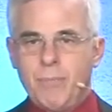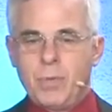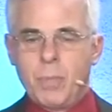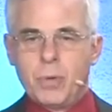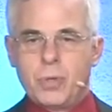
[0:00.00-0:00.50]

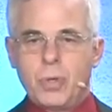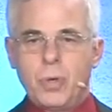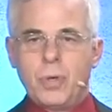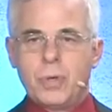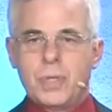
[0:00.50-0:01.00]
Number
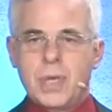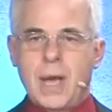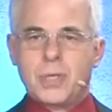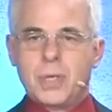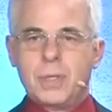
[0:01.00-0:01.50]
2, there's
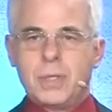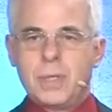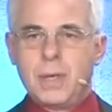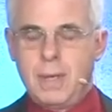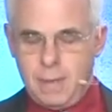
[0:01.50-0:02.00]

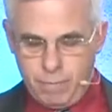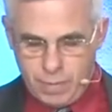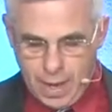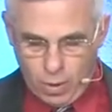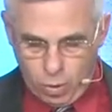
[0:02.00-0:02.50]
sections
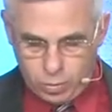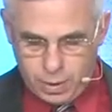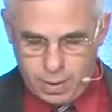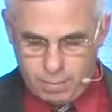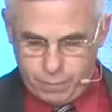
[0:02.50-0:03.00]
that
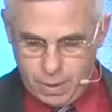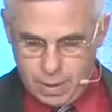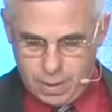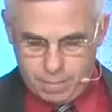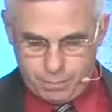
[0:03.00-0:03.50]
only
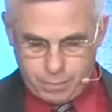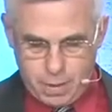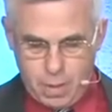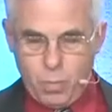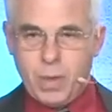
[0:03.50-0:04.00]

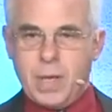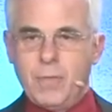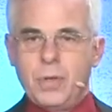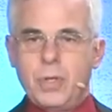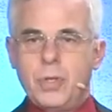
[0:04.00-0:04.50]
were
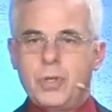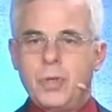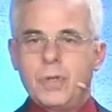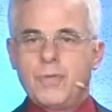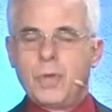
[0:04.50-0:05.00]
given to the
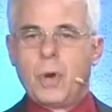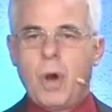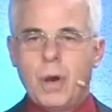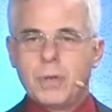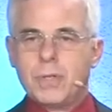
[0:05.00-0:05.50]
Jews for their
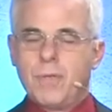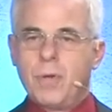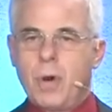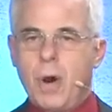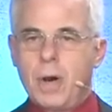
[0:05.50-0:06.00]
hardness of
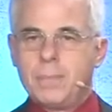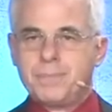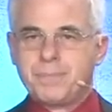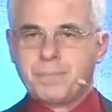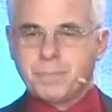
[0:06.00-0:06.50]
their heart.
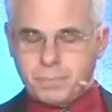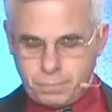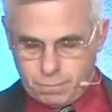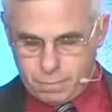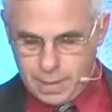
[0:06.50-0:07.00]

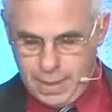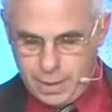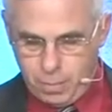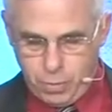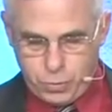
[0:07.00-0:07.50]

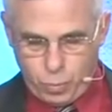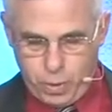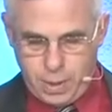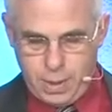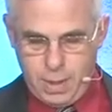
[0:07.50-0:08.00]
And number
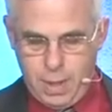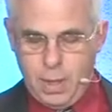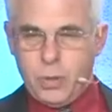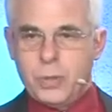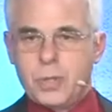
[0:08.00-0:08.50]
3,
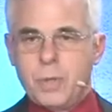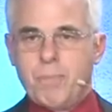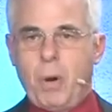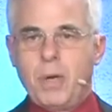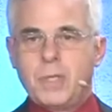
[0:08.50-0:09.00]
there's
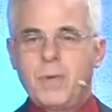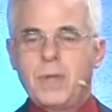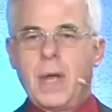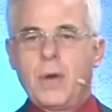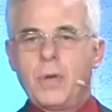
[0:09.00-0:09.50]
parts of
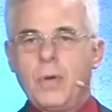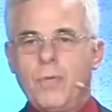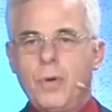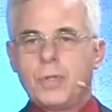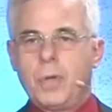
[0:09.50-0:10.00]
it that are
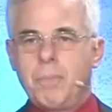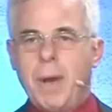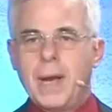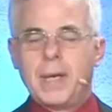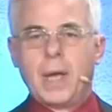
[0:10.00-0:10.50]
universal and
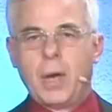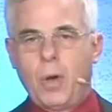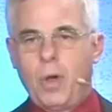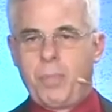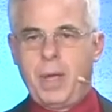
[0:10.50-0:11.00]
binding on
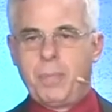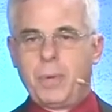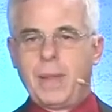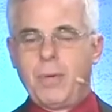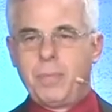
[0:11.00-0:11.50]
all
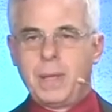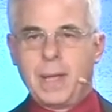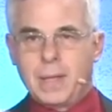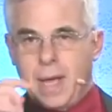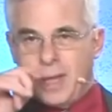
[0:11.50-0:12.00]
people. That would be
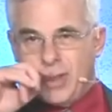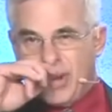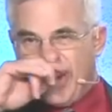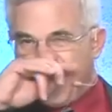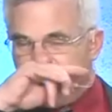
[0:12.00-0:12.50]
like the
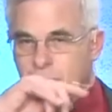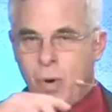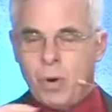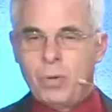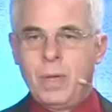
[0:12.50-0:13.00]
ethical and
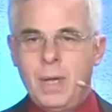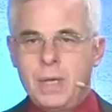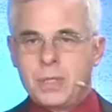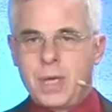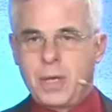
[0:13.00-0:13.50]
moral
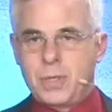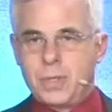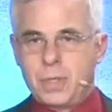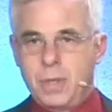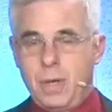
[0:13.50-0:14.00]

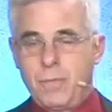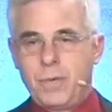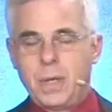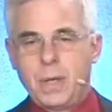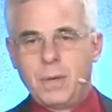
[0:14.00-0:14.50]
sections
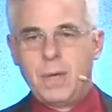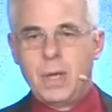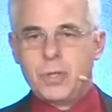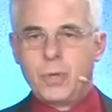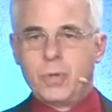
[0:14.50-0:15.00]
of the
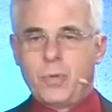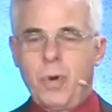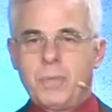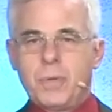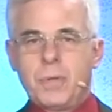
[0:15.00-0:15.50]
Jewish
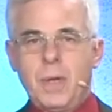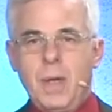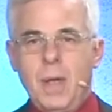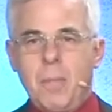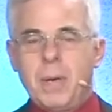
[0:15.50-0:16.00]
scriptures.
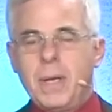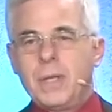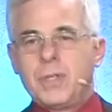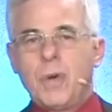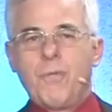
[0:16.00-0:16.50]
But
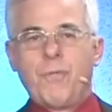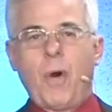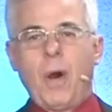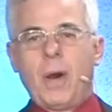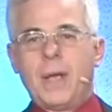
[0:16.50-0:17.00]

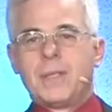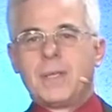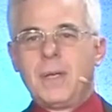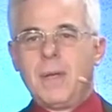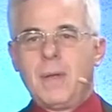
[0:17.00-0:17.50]
insofar
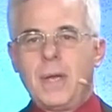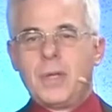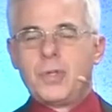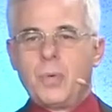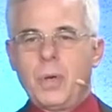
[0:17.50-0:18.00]
as
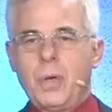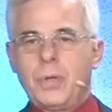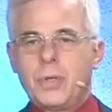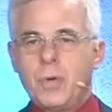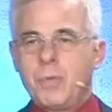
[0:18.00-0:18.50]
Israel
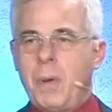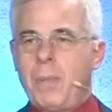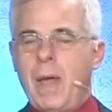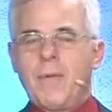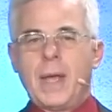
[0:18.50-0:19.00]
and the Jewish
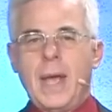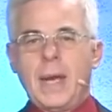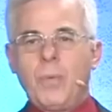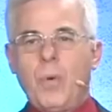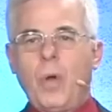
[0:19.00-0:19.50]
people having
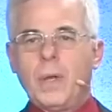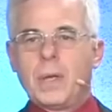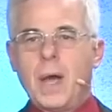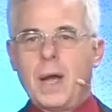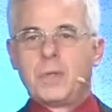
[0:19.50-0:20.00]
any role in
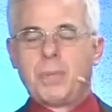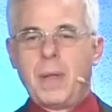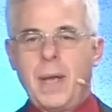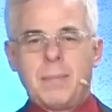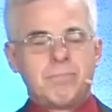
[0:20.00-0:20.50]
God's
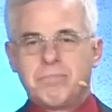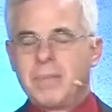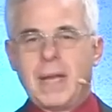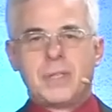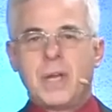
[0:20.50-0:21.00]
plan,
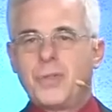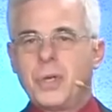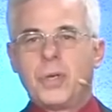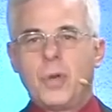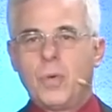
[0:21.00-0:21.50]
it has
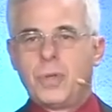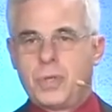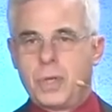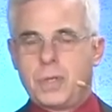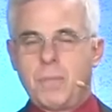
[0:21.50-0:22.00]
nothing to do with
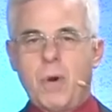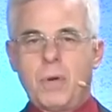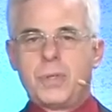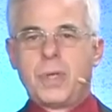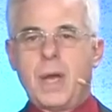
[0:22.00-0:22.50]
Justin
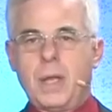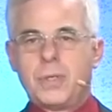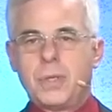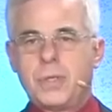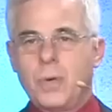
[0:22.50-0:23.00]
Martyr's
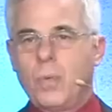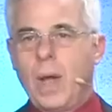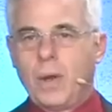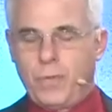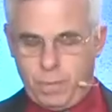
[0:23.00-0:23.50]
theology. It's
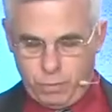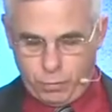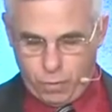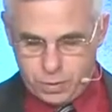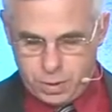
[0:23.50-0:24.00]
irrelevant as
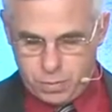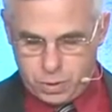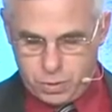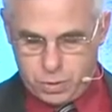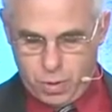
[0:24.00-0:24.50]
far as he was
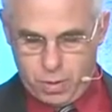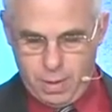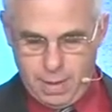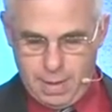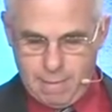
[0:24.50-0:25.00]
concerned.
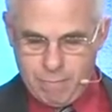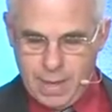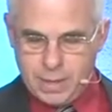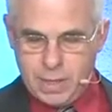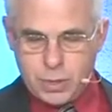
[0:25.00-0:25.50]

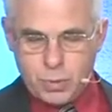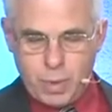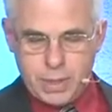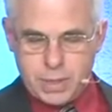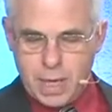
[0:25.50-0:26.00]
And this is
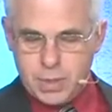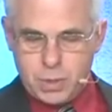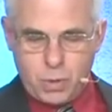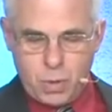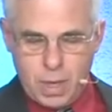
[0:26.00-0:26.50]
what he
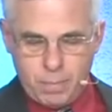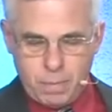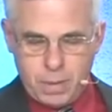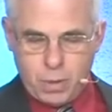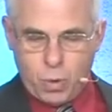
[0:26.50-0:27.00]
says, and I'm going
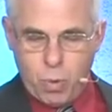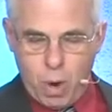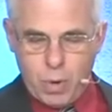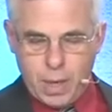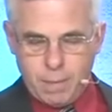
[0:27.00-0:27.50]
to be
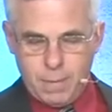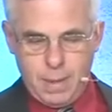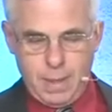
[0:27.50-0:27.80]
quoting